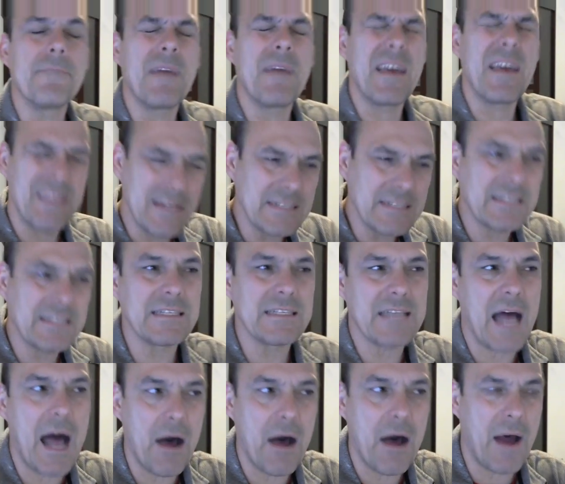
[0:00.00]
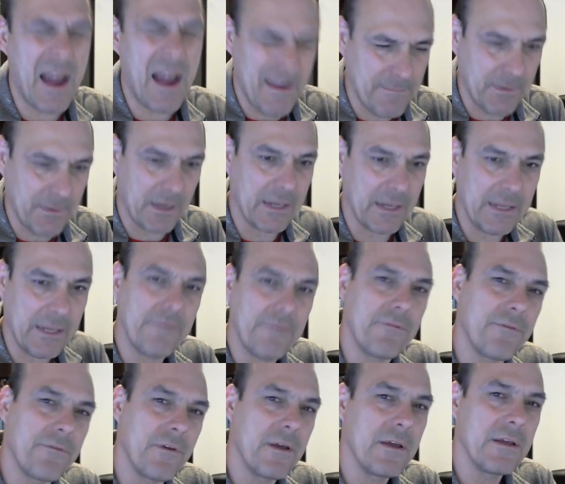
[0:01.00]
And this is how I
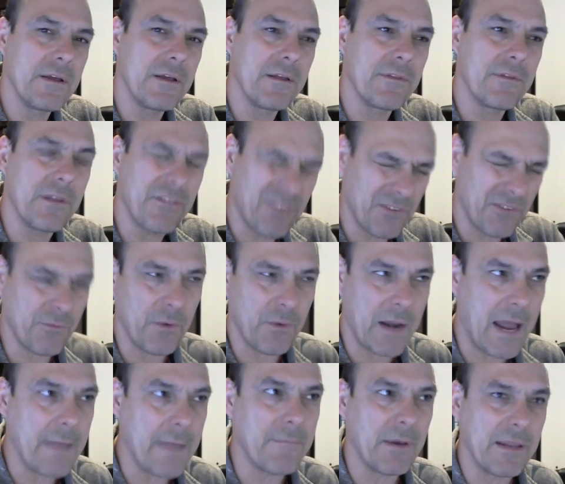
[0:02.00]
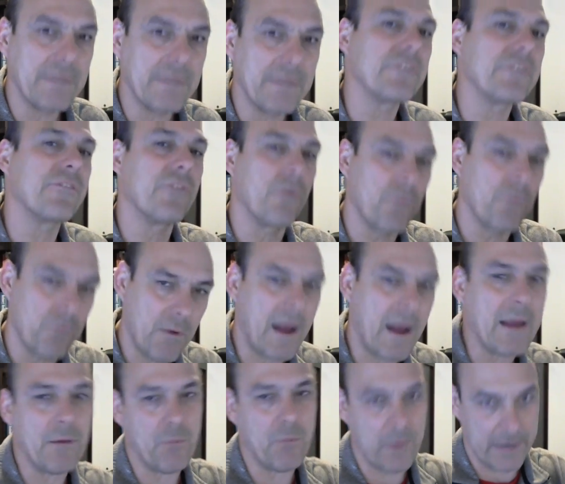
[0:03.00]
believe, this is what I believe is the
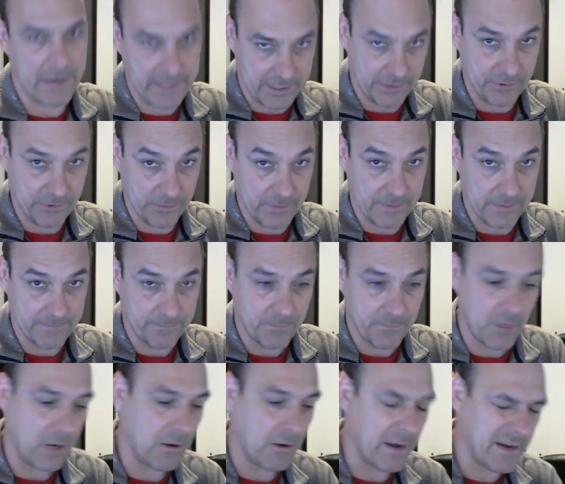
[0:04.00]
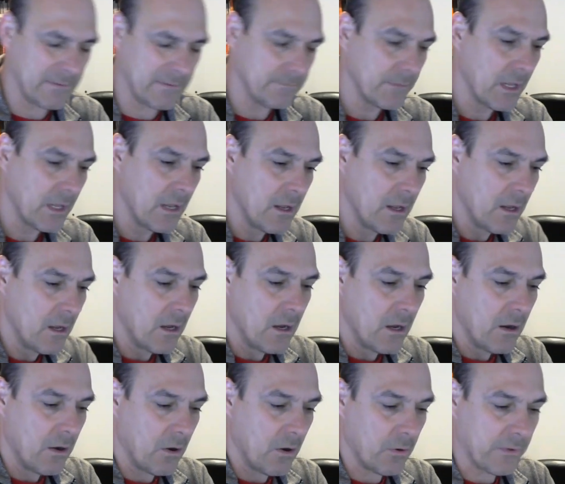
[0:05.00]
right way to do it, all right?
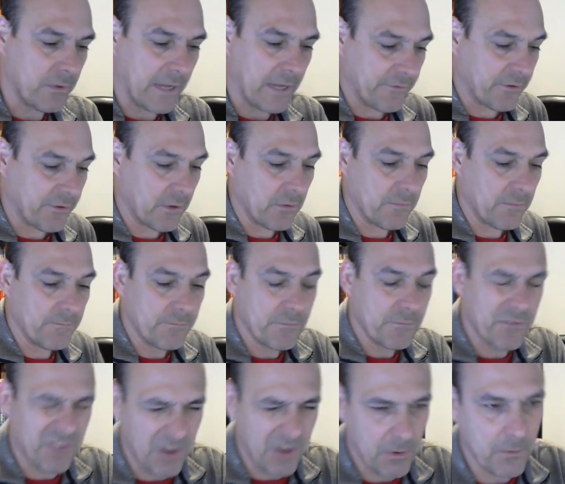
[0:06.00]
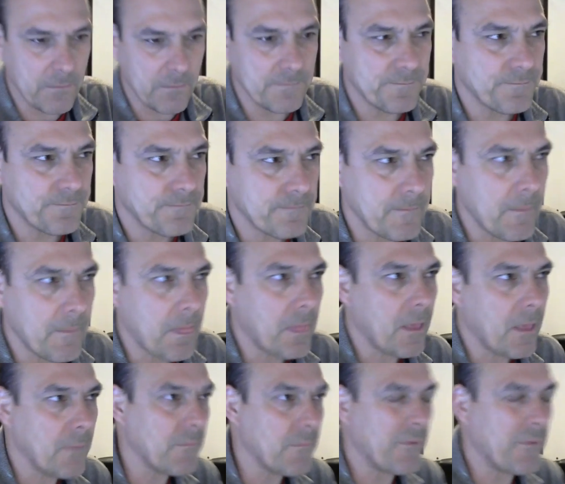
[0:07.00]
Okay, so
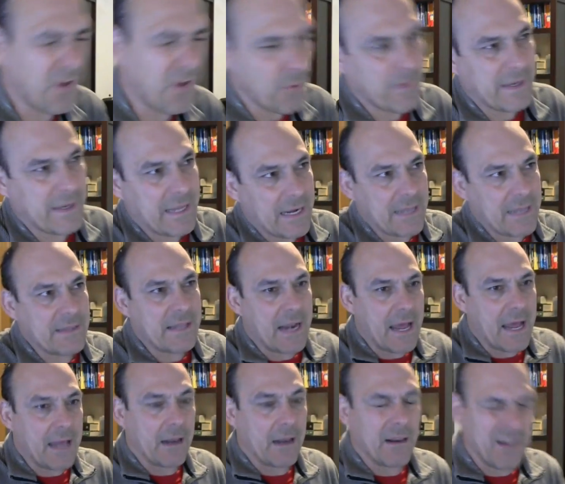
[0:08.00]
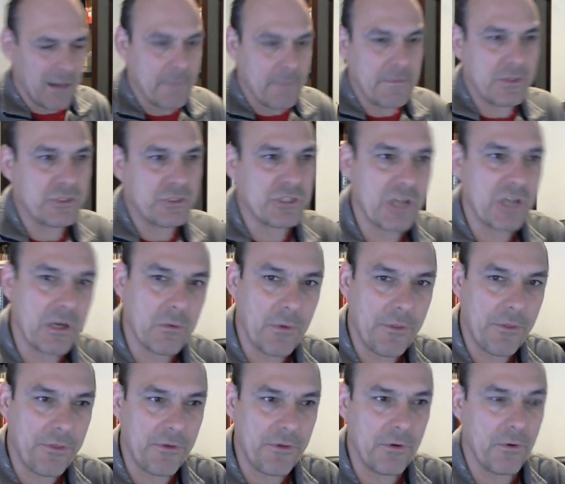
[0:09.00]
before we get into that, let me share
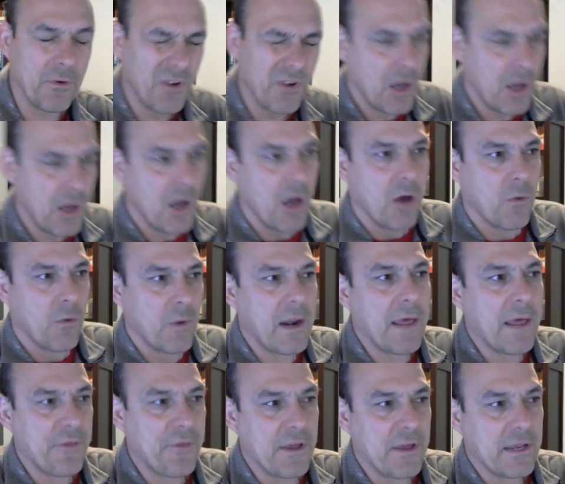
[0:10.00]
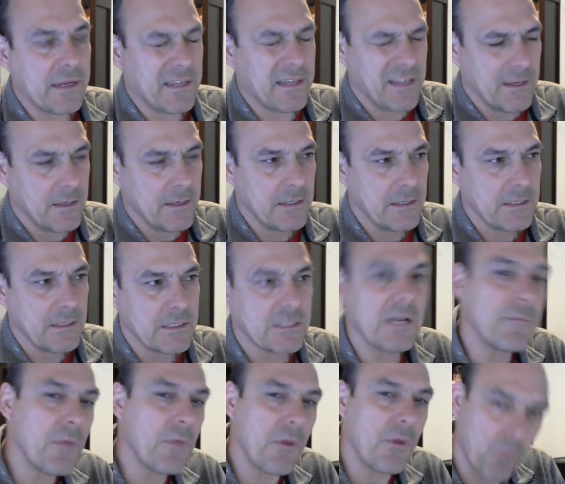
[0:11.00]
with you what I think
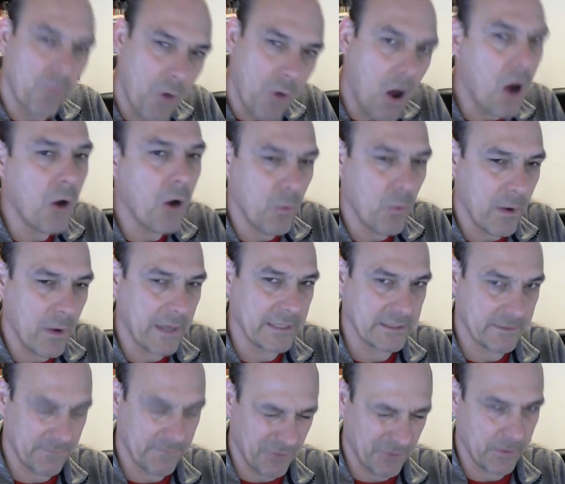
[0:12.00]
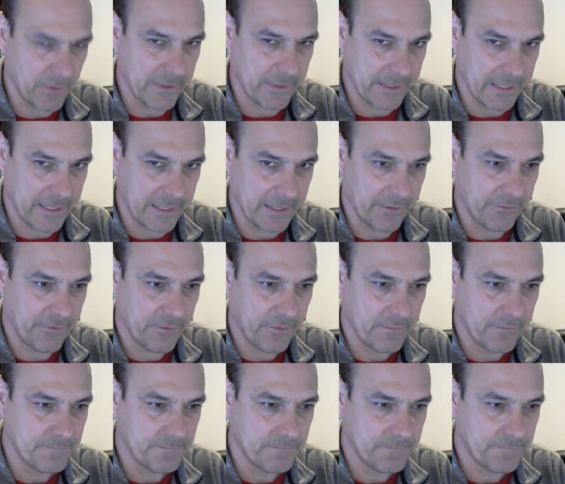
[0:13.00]
some of the wrong ways of doing it is.